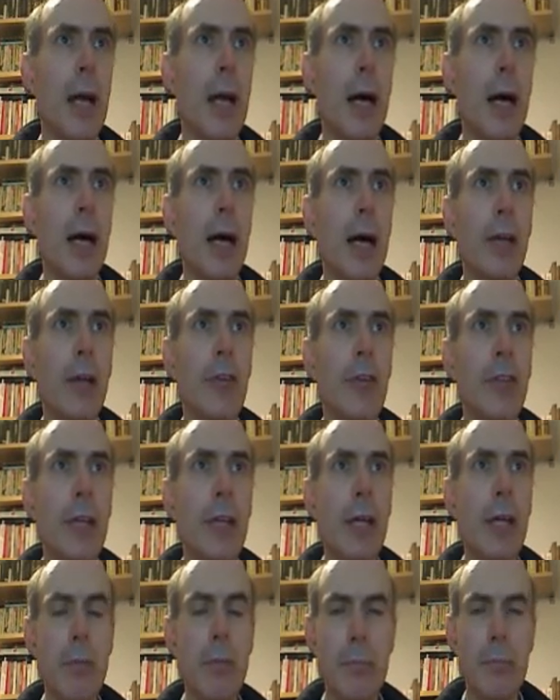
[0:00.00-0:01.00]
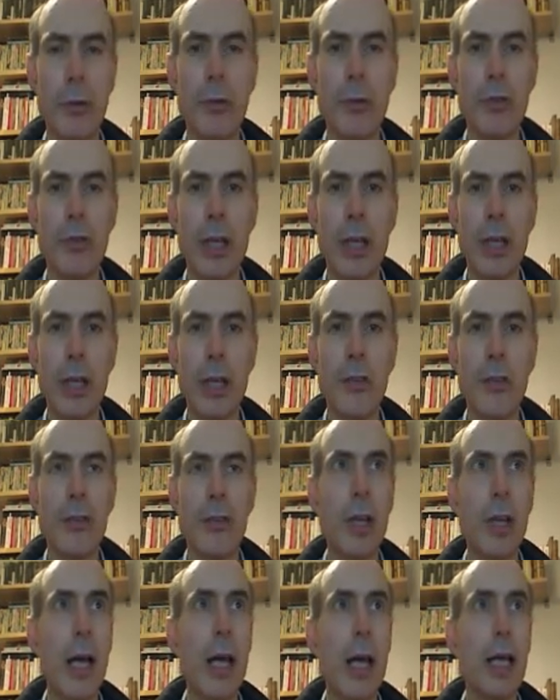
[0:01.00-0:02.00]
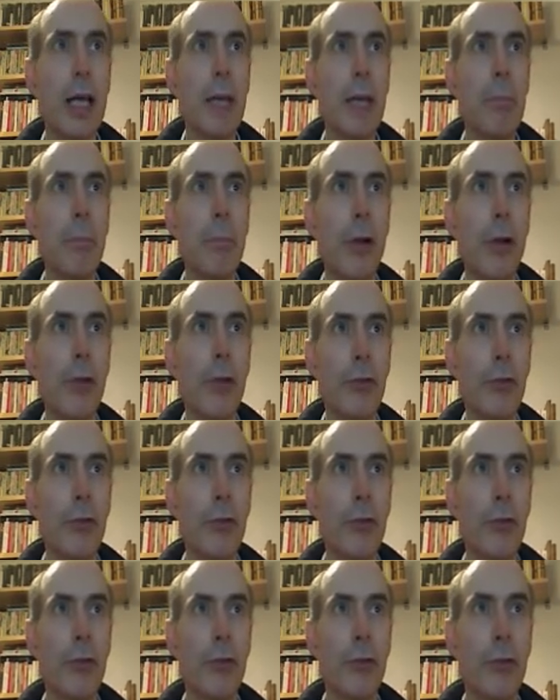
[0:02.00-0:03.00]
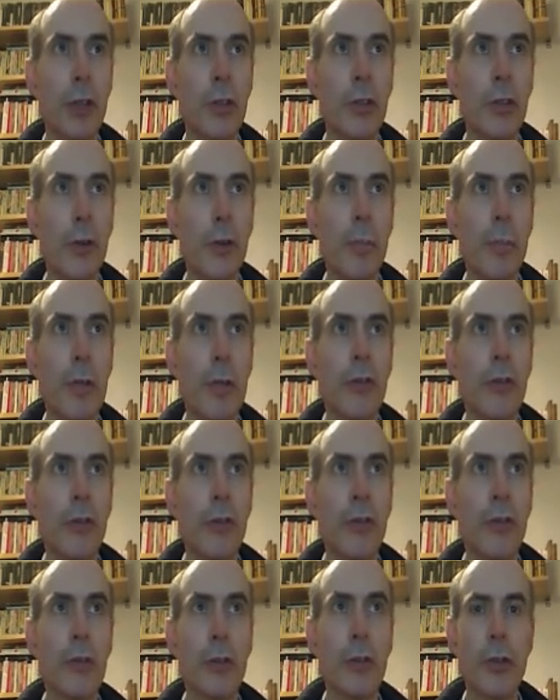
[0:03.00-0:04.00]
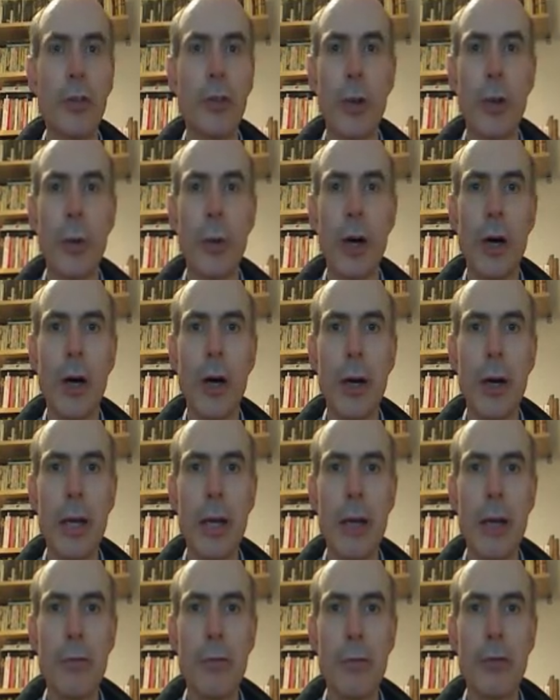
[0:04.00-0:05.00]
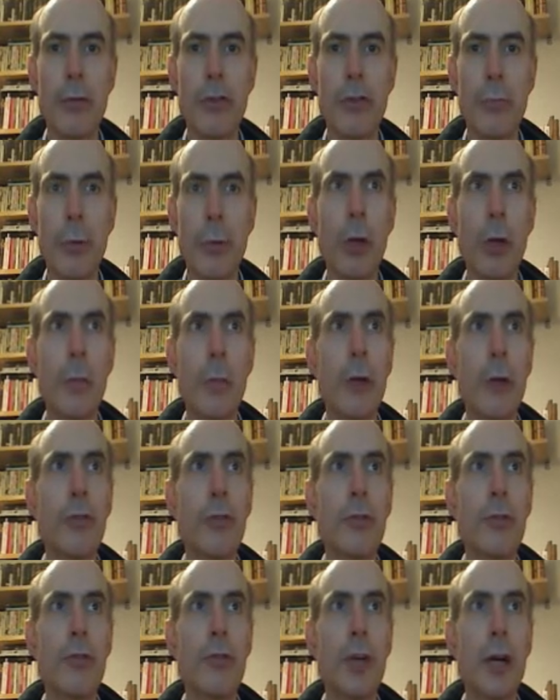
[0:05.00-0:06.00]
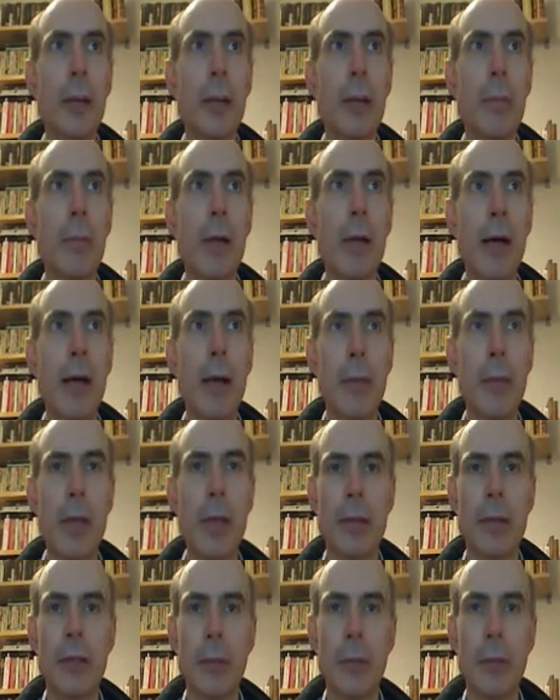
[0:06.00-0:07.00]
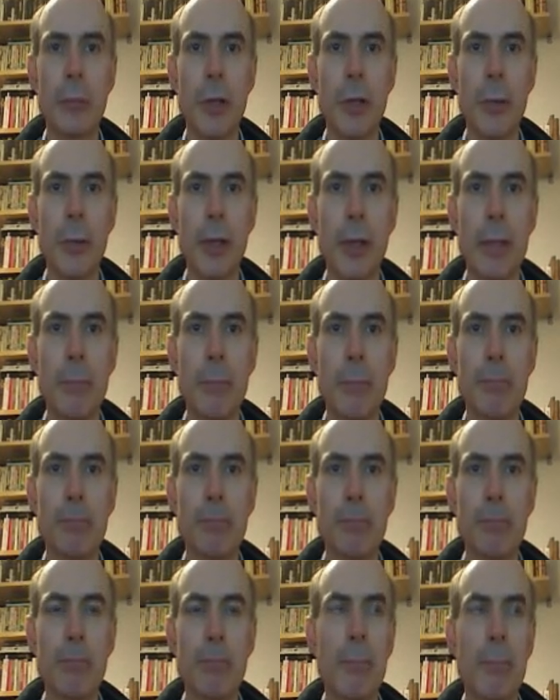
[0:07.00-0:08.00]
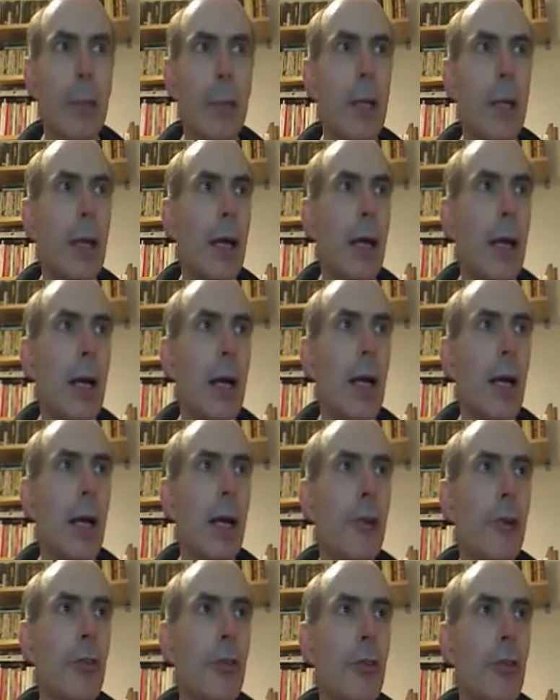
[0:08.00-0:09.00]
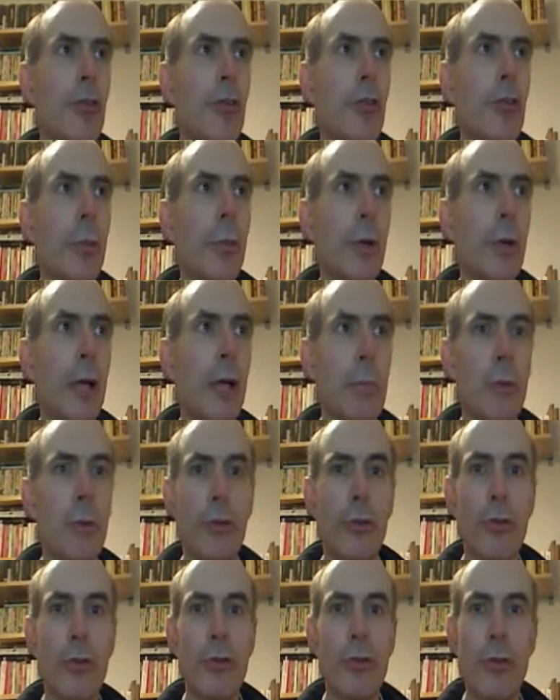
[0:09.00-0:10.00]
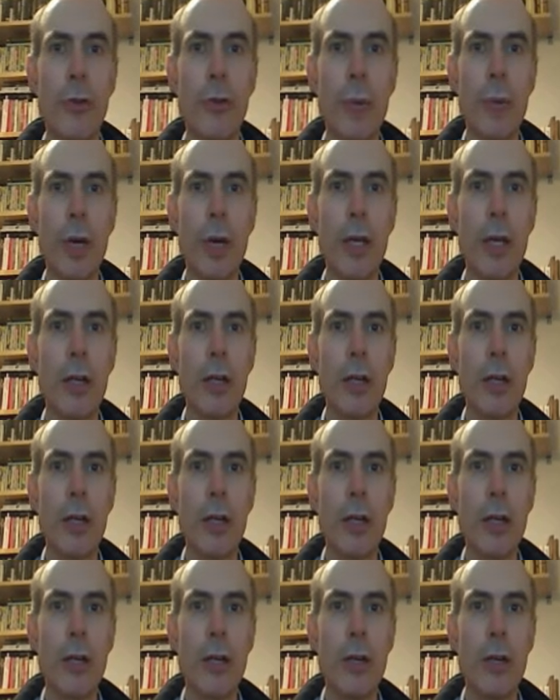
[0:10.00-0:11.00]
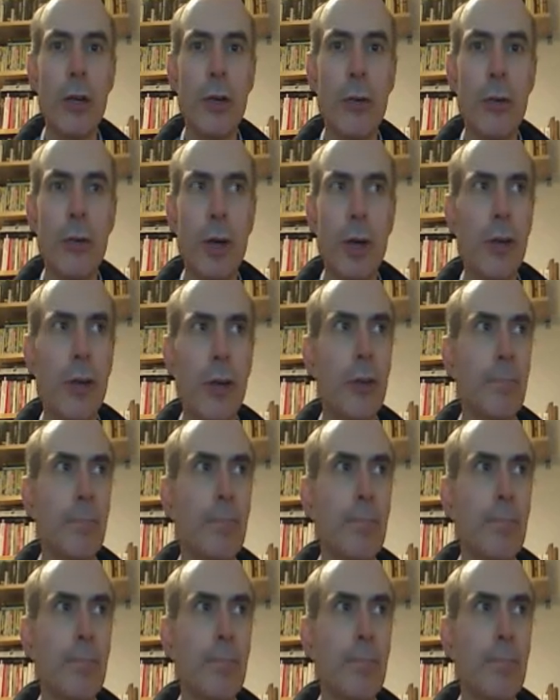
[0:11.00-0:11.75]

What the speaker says: And the input is a pulse signal. So it's going to go high for a small amount of time and then come low again. And this is what happens when you run it.